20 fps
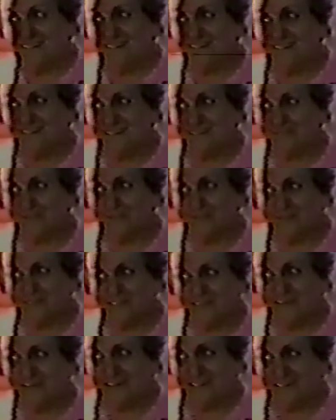So that's how uh,
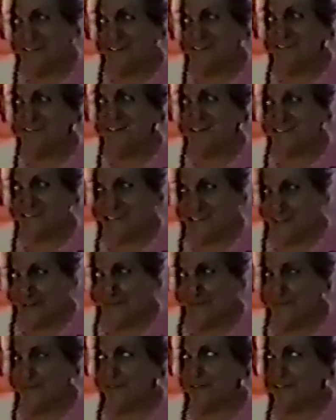That's how That's
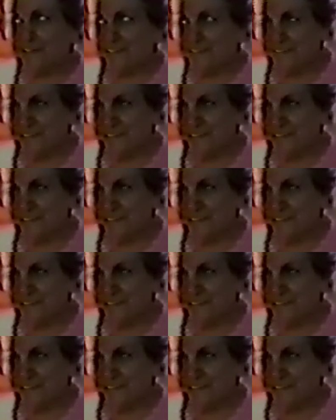how we got